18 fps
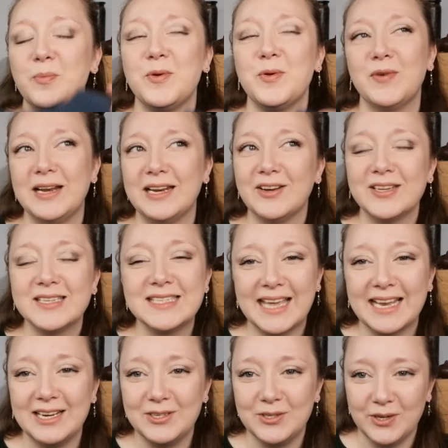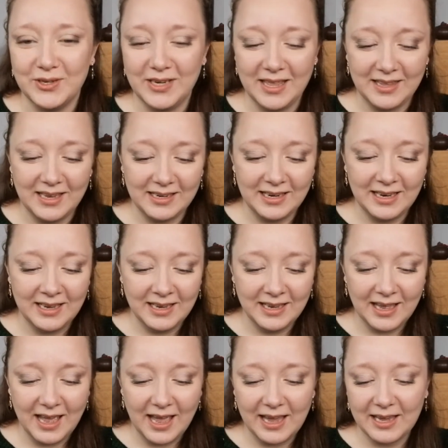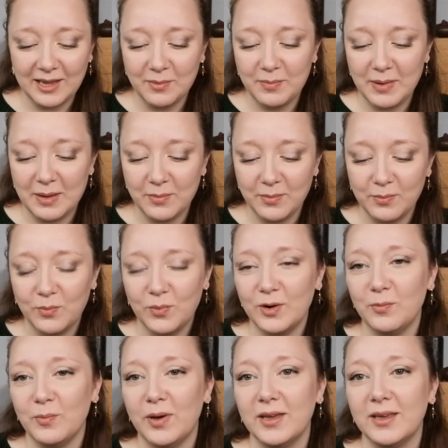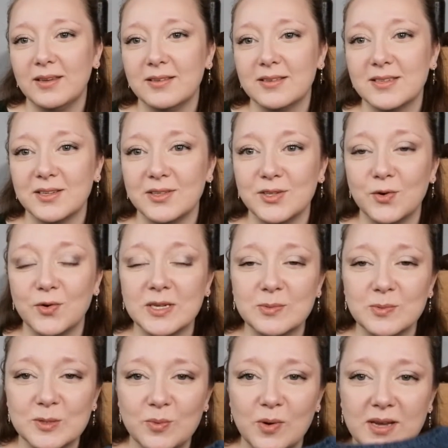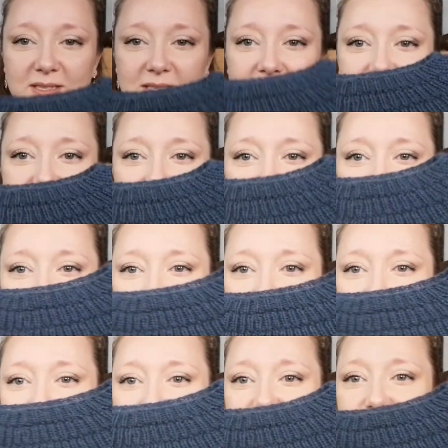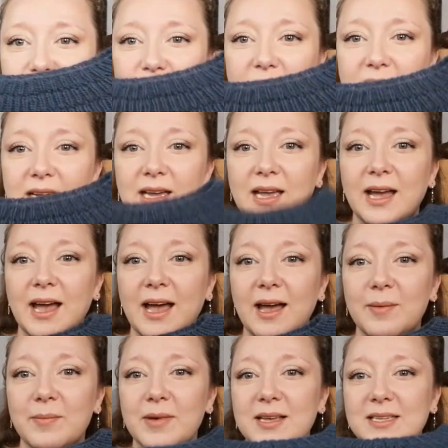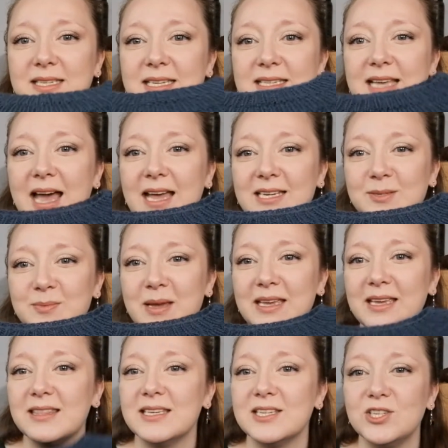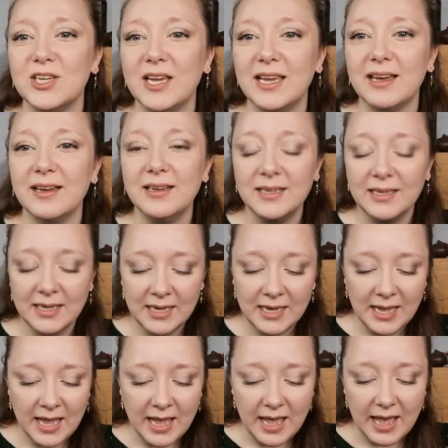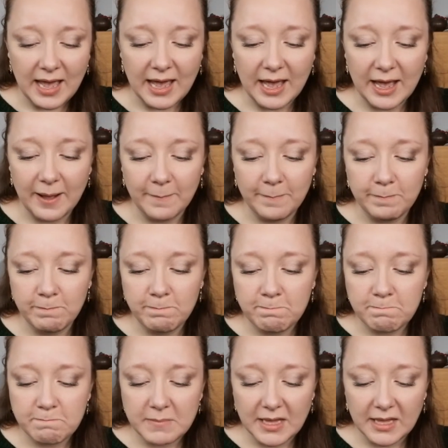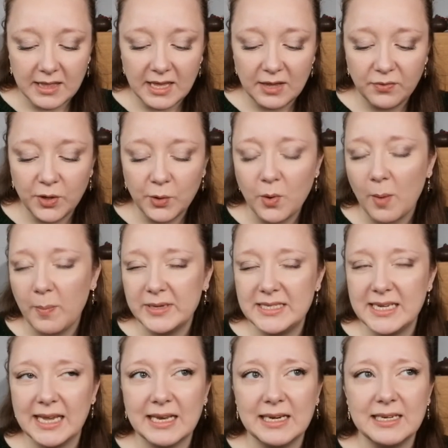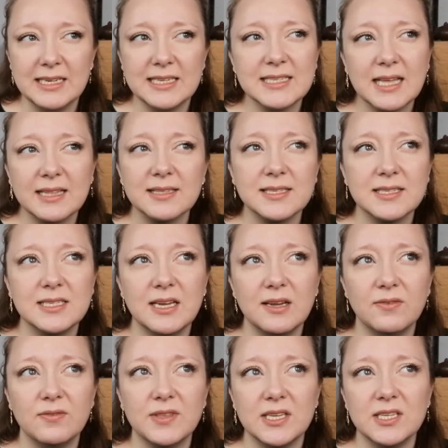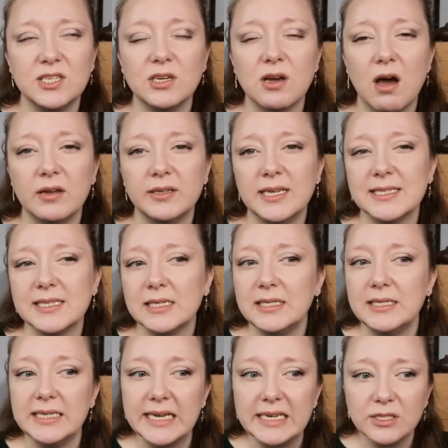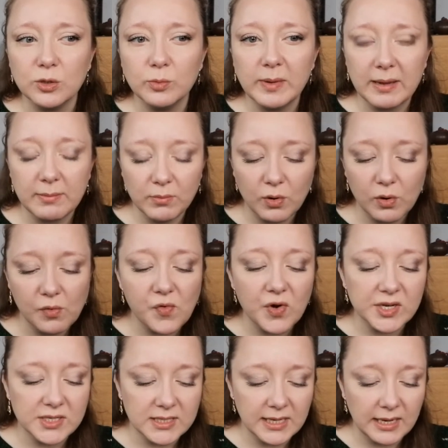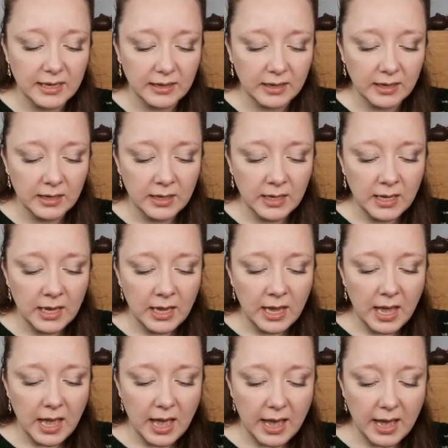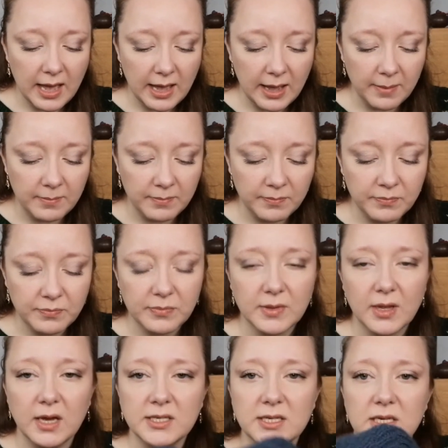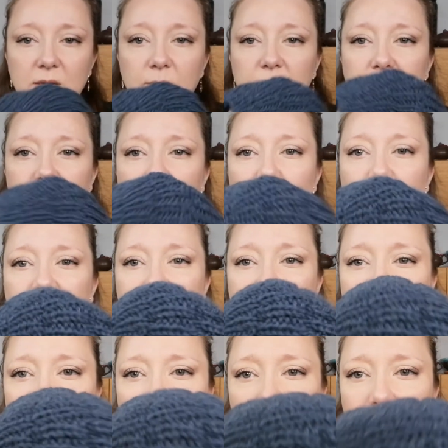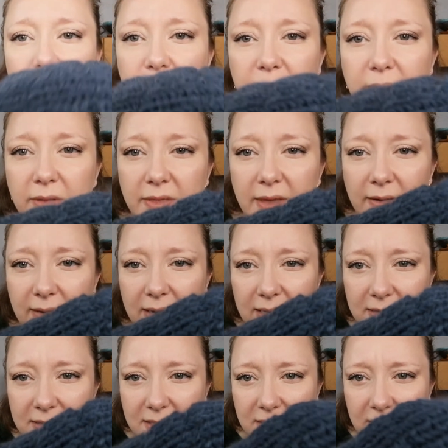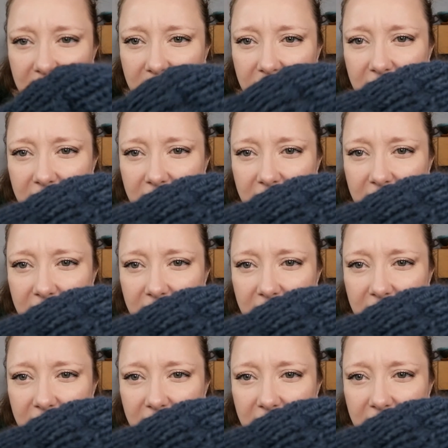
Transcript: be really nice to get it done, and then it can be one of my son's Christmas presents under the Christmas tree as his hand make this year. If you are particularly sensitive, this yarn is a little bit more rustic. I don't know whether it will pick up that there is